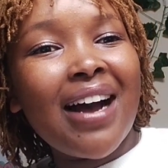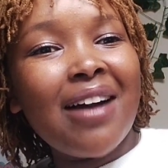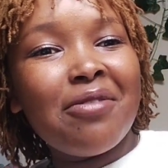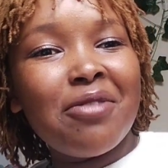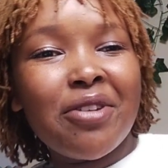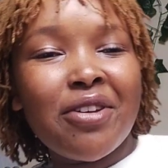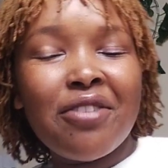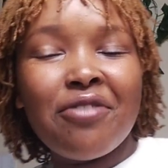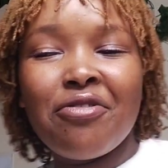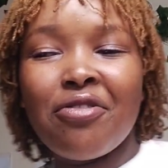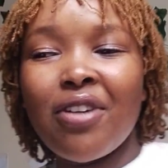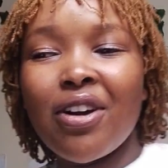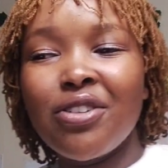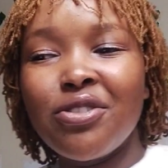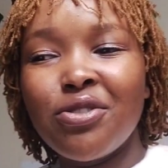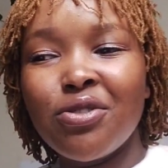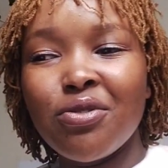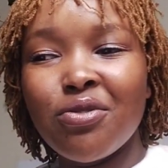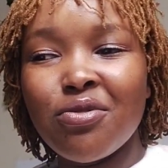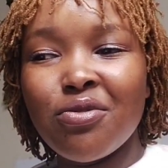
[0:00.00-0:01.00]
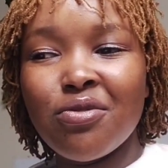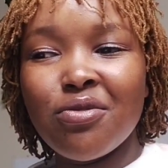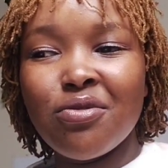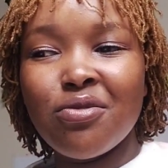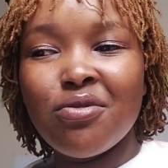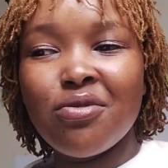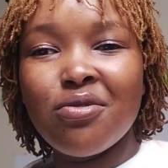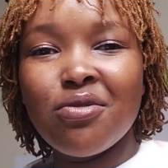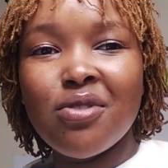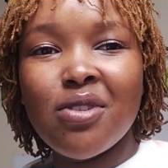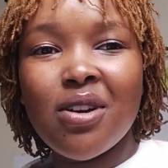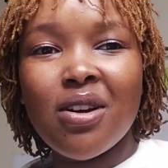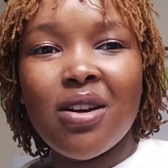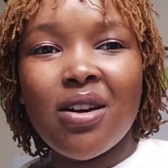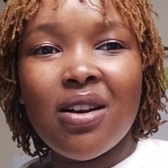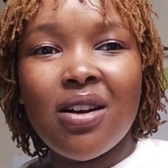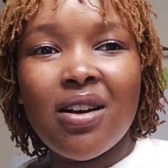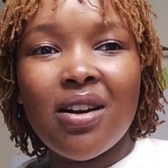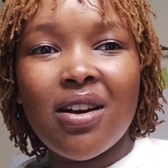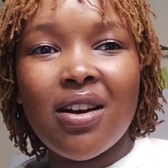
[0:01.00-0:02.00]
looking forward to
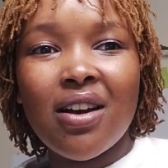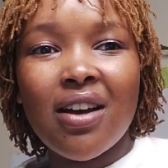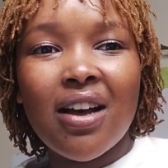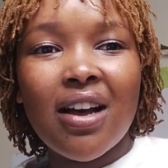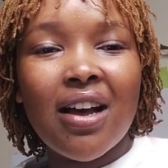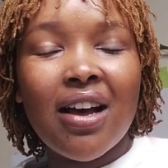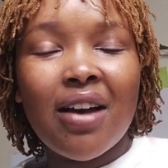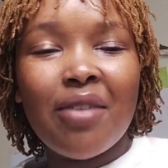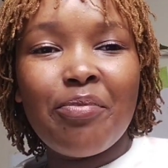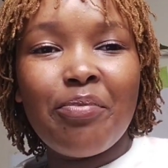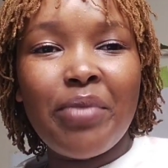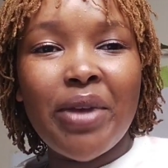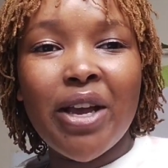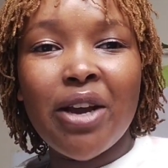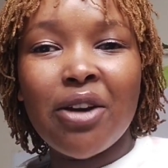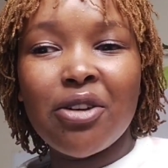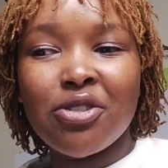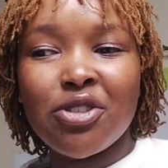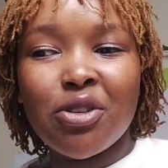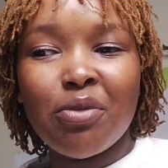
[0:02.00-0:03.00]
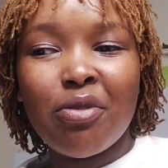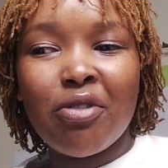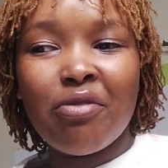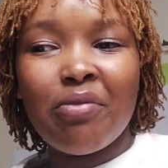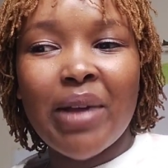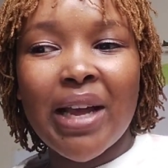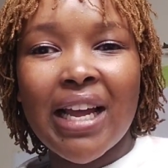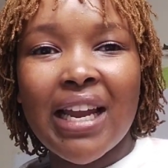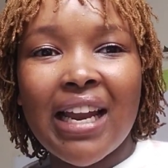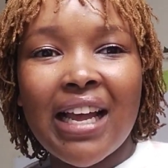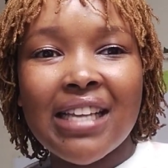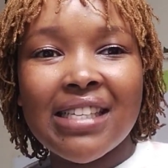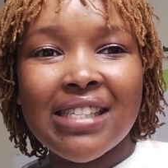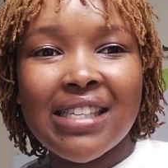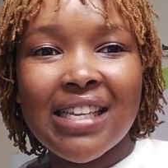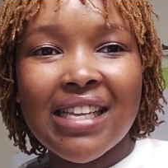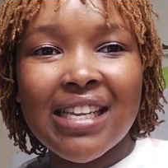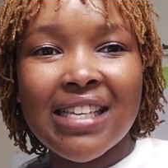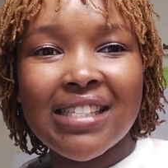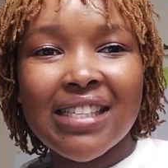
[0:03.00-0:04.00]
being on top of my
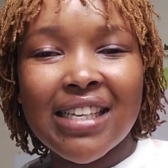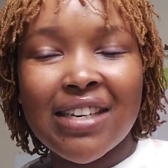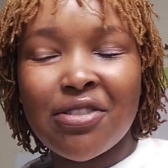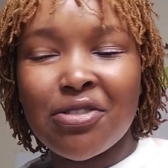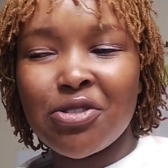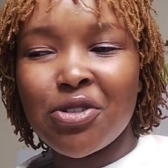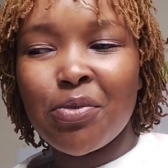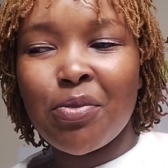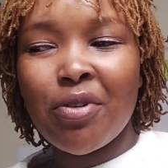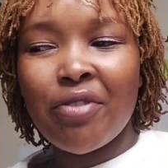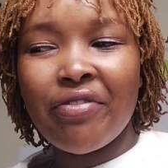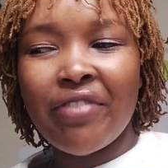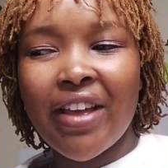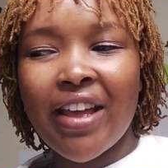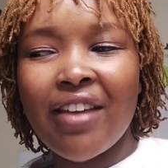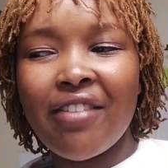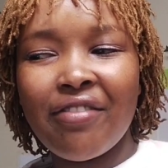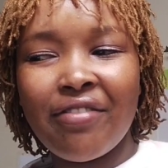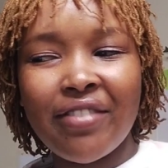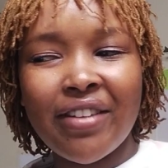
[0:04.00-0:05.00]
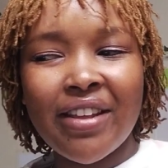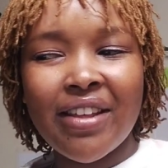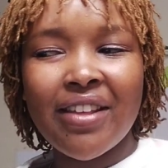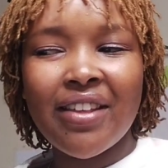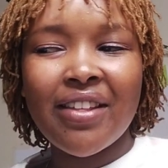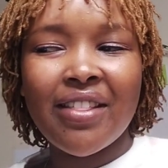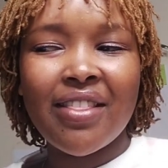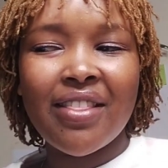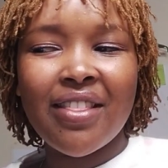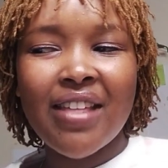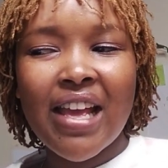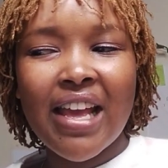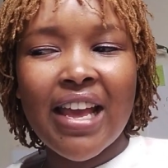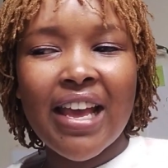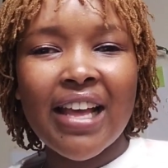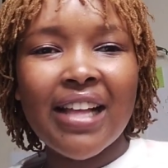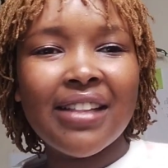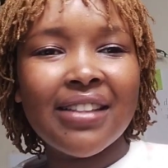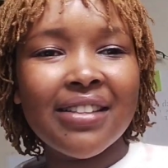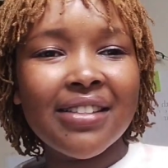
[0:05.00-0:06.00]
classes and on top of
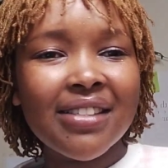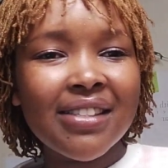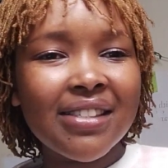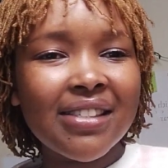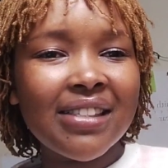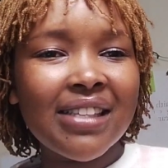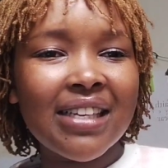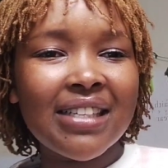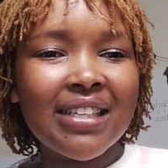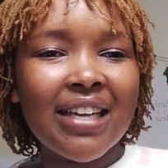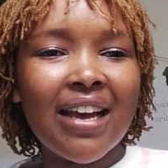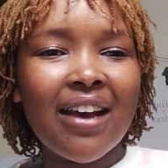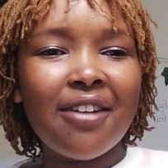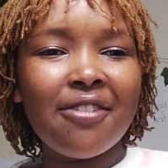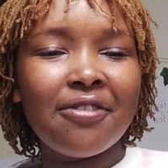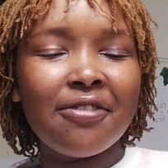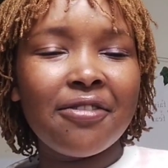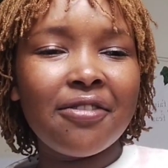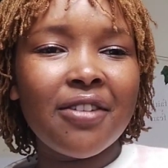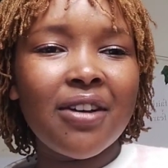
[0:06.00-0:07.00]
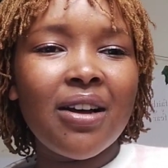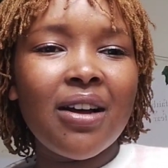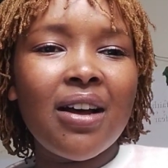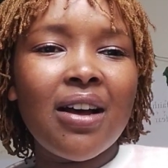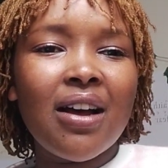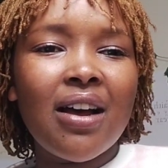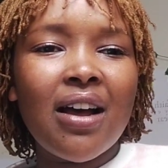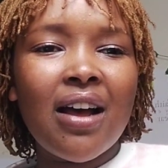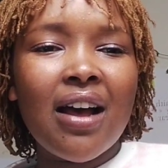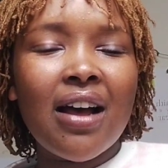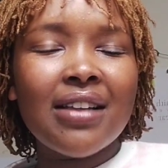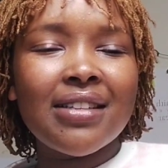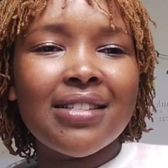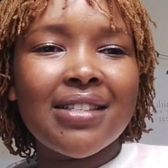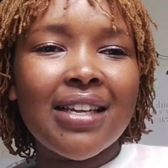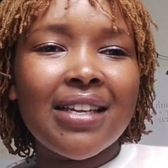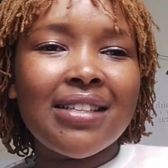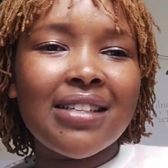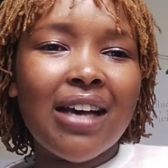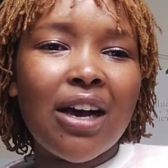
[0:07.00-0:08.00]
everything else that I have
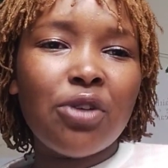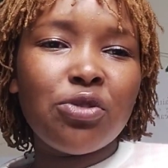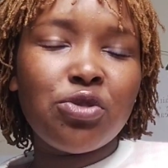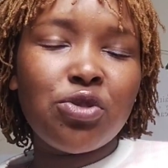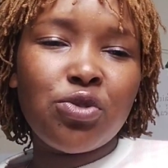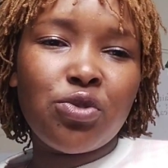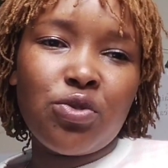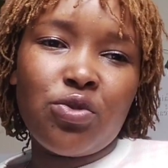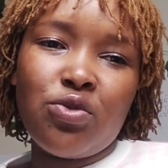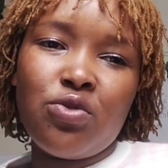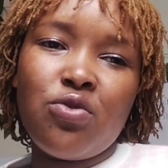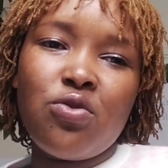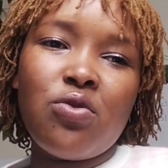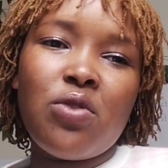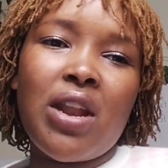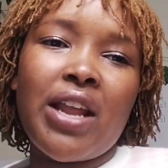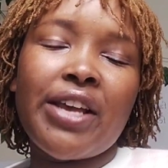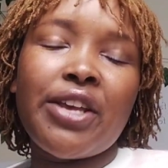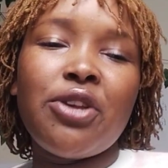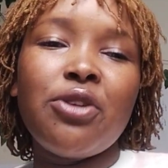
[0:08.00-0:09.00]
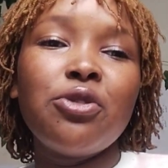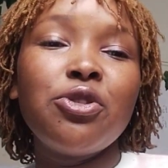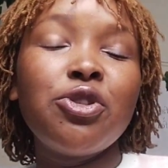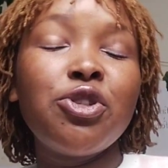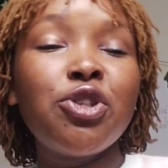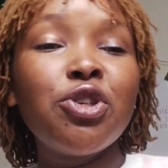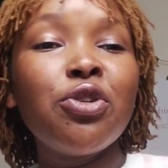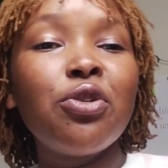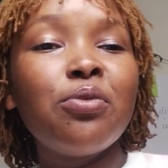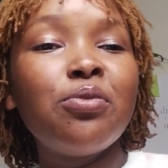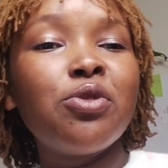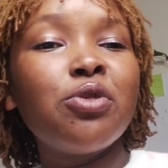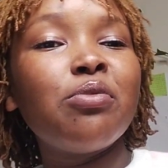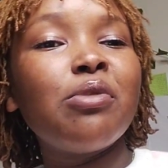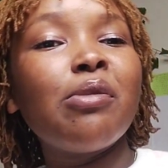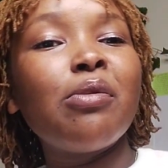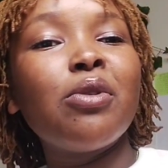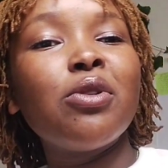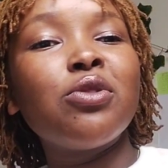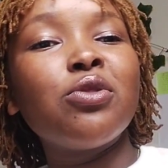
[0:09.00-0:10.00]
set out to do, like YouTube, to
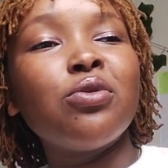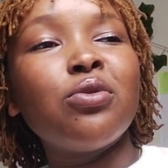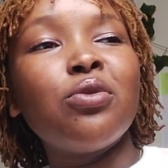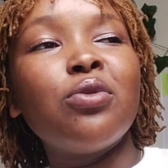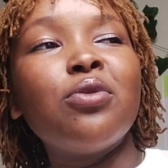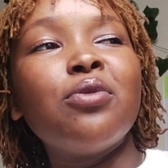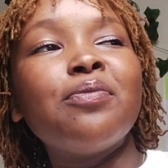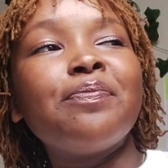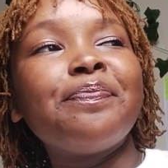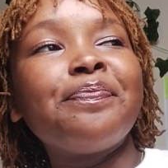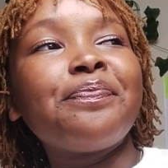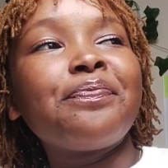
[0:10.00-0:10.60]
be able to